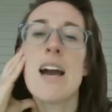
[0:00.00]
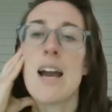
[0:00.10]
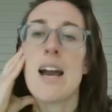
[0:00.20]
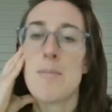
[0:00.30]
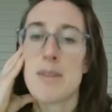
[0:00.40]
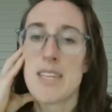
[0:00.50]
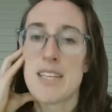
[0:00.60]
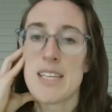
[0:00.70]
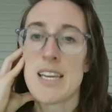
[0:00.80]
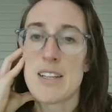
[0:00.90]
But then
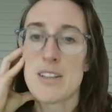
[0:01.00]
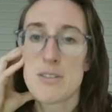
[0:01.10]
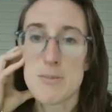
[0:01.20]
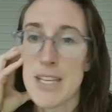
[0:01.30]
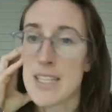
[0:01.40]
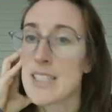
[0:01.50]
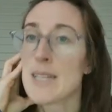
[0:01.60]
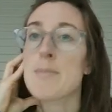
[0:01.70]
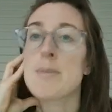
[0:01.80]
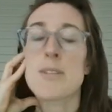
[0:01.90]
again, it goes by
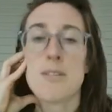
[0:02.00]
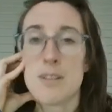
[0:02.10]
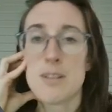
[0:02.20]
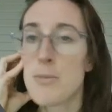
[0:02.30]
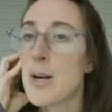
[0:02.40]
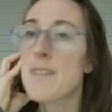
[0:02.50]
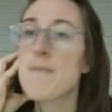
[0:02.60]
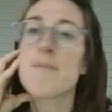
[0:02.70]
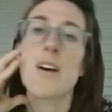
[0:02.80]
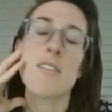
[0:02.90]
clip. So clip 1,
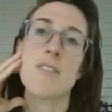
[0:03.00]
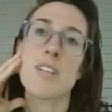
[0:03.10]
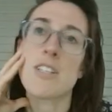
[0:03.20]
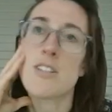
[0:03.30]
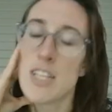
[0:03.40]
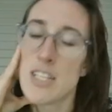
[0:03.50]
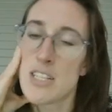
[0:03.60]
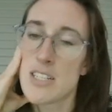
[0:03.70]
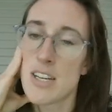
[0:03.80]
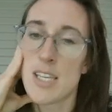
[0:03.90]
all the
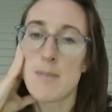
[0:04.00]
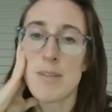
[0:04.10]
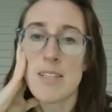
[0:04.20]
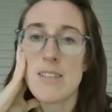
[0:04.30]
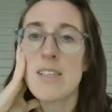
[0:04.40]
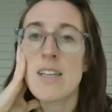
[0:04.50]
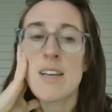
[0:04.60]
registration documents.